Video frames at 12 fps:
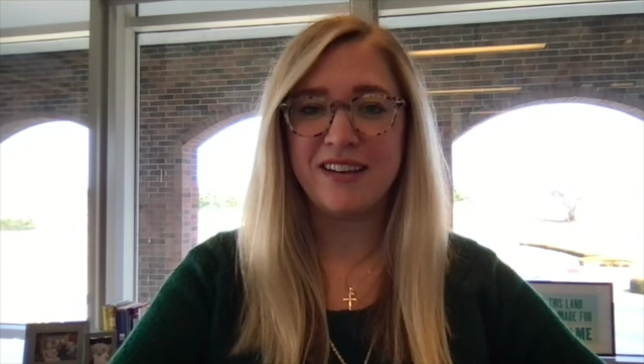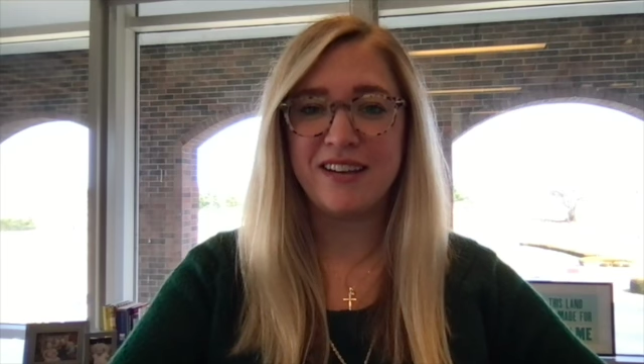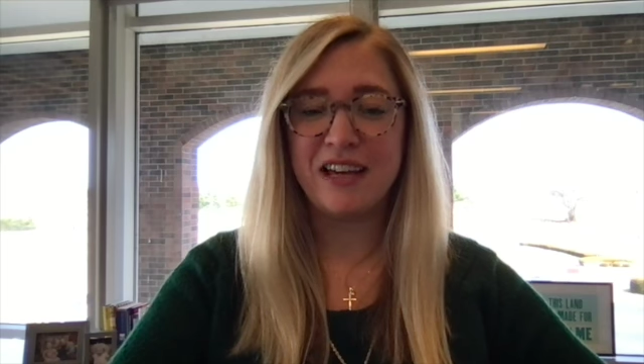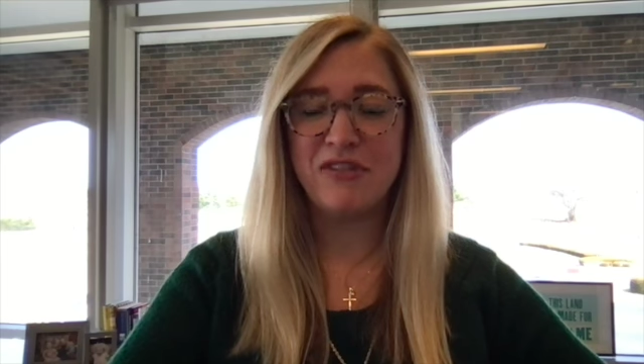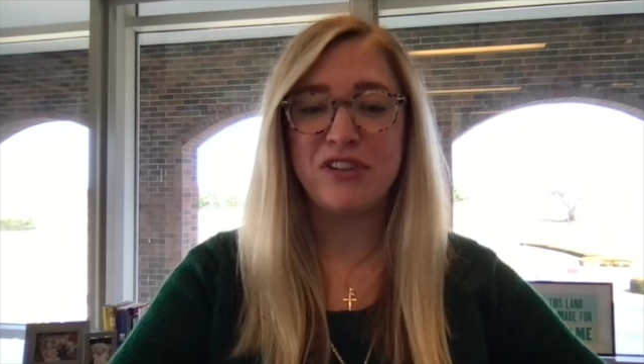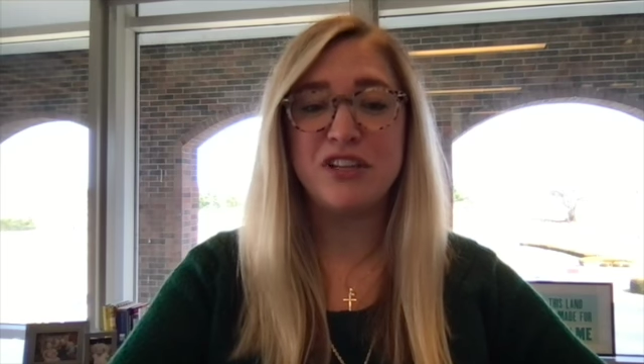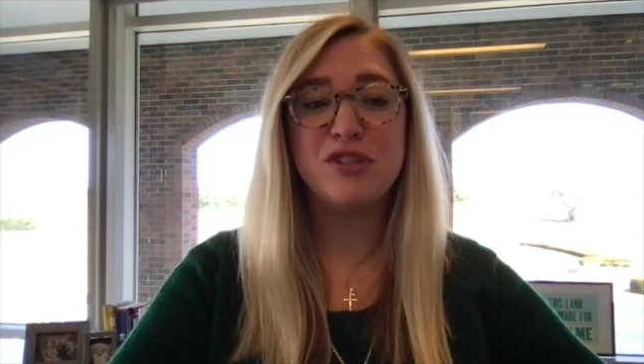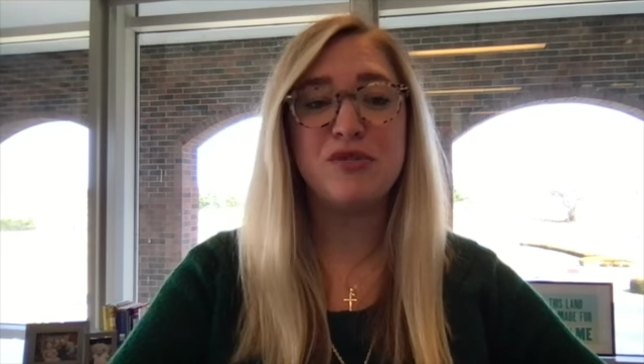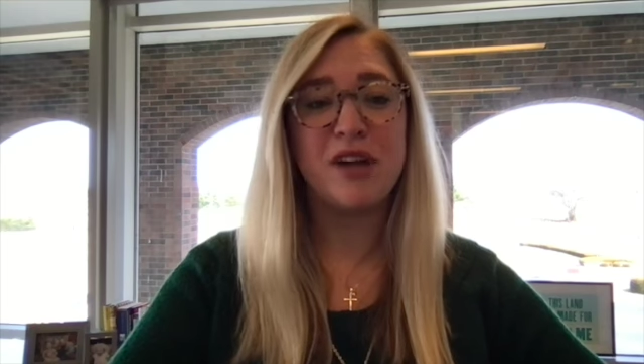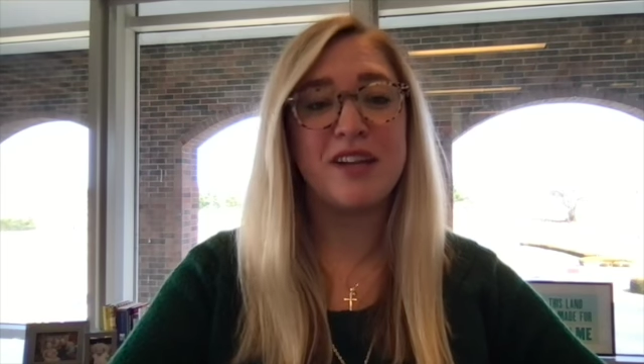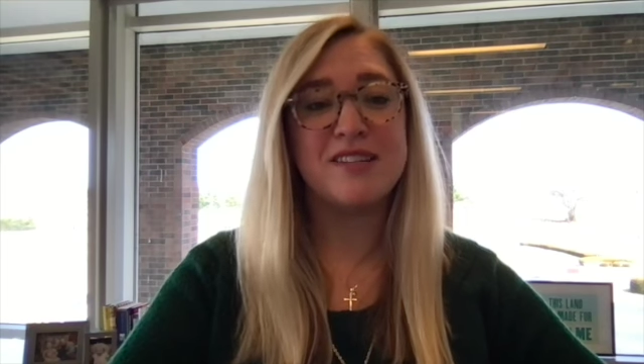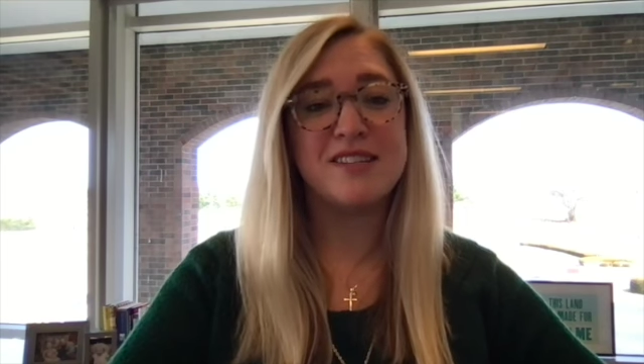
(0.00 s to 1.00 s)
If these
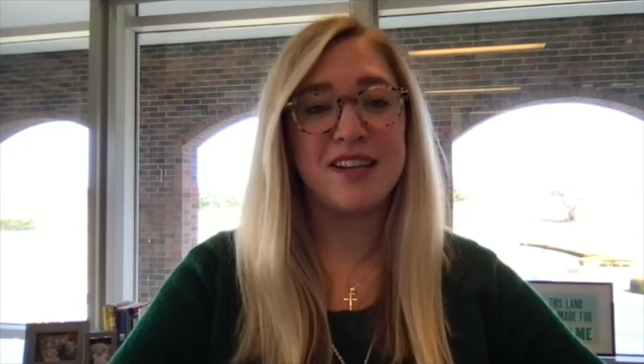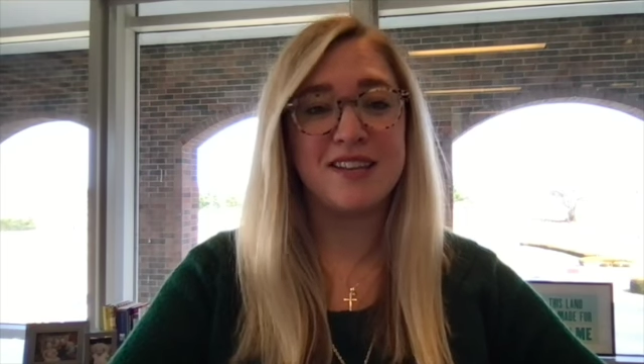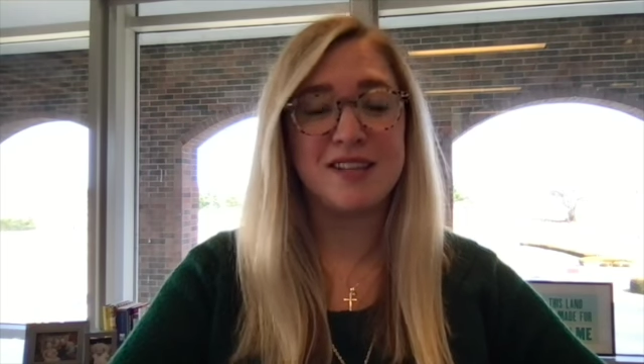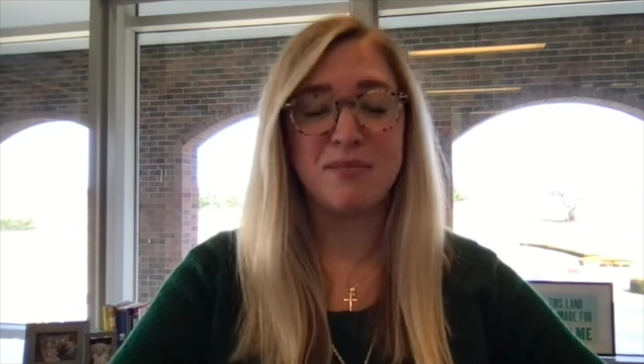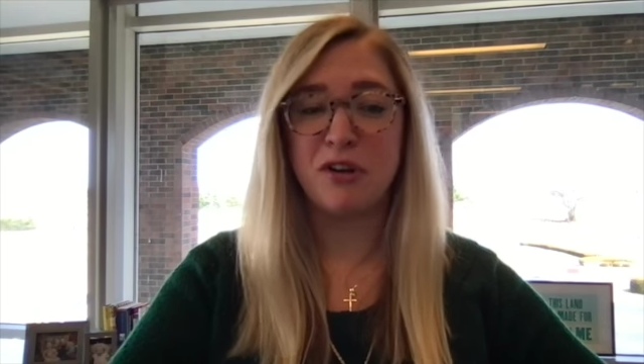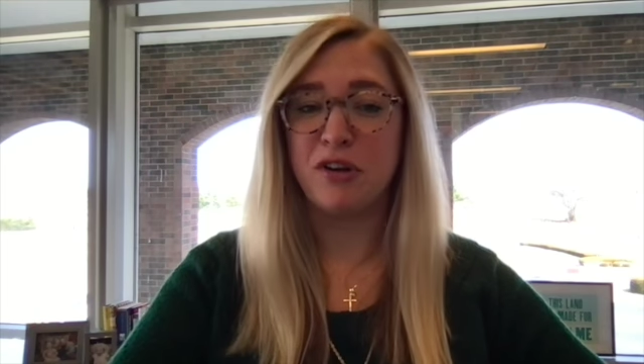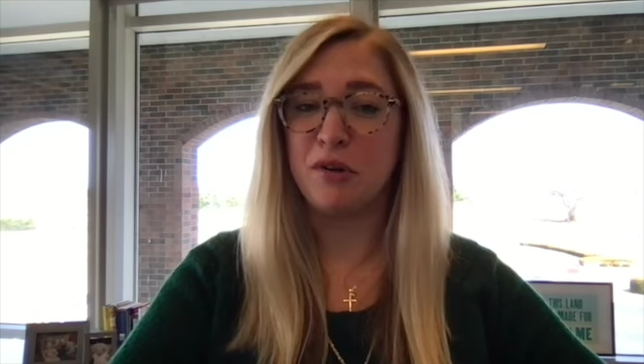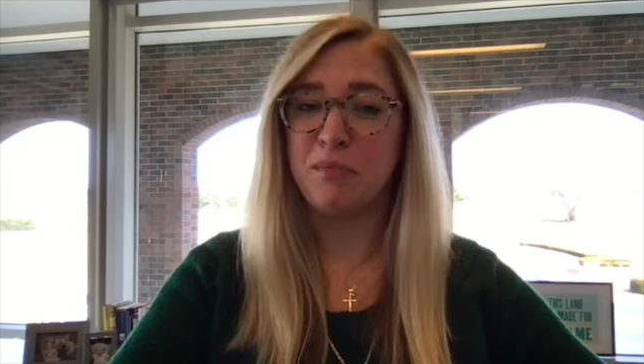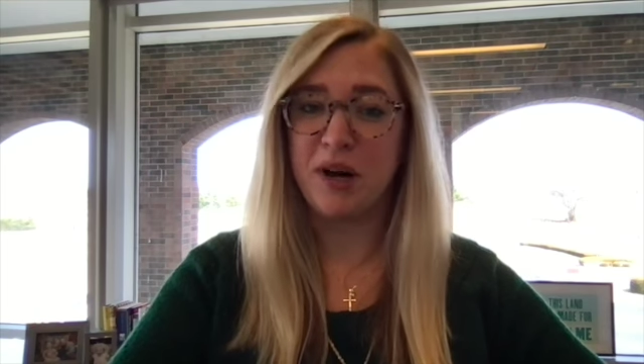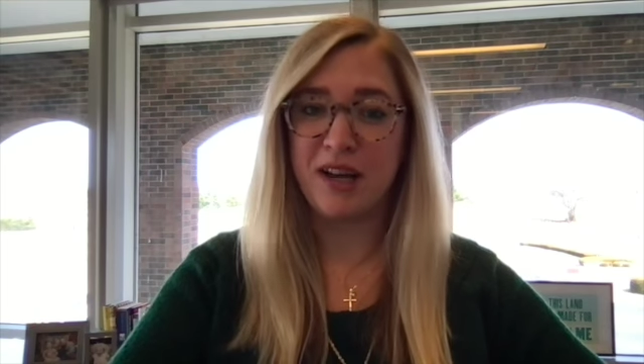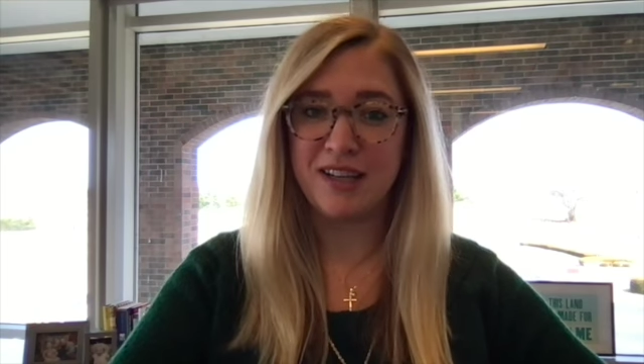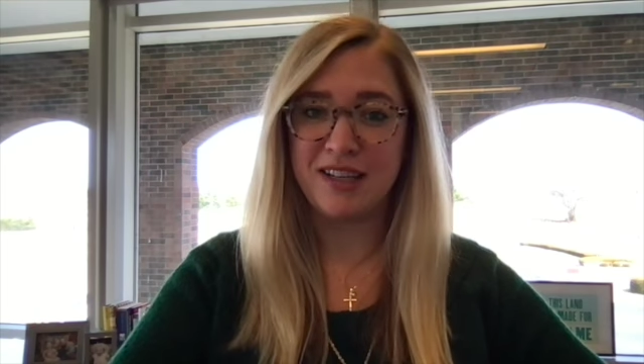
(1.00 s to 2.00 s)
United States can be called a
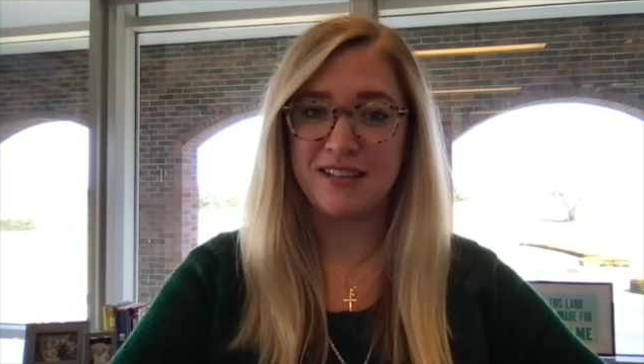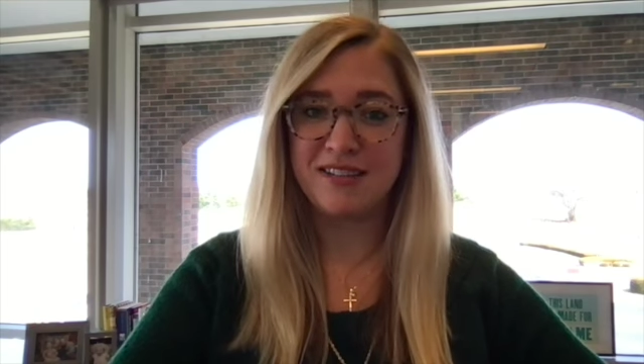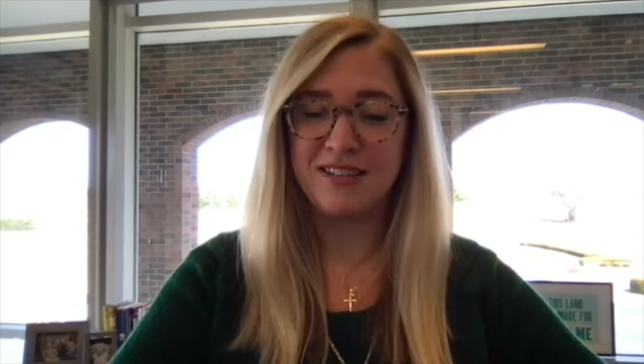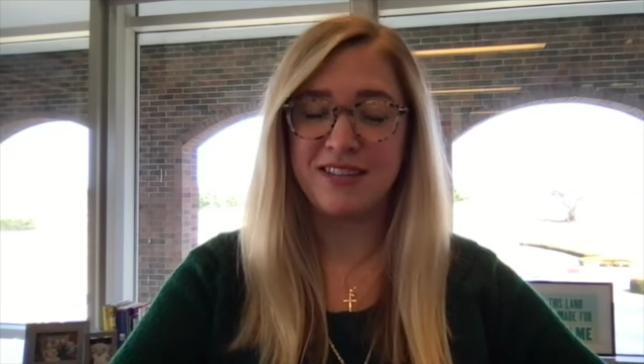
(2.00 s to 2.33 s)
body,